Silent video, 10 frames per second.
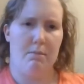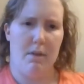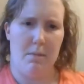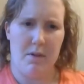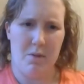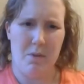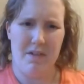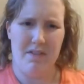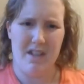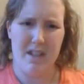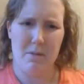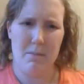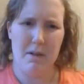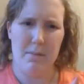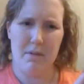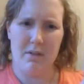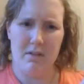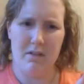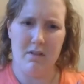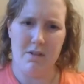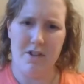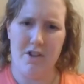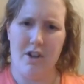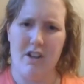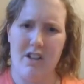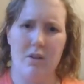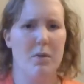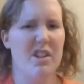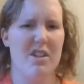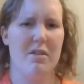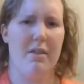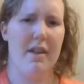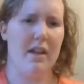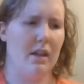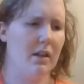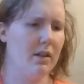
Maybe it's one of these people or the dog? What do you think?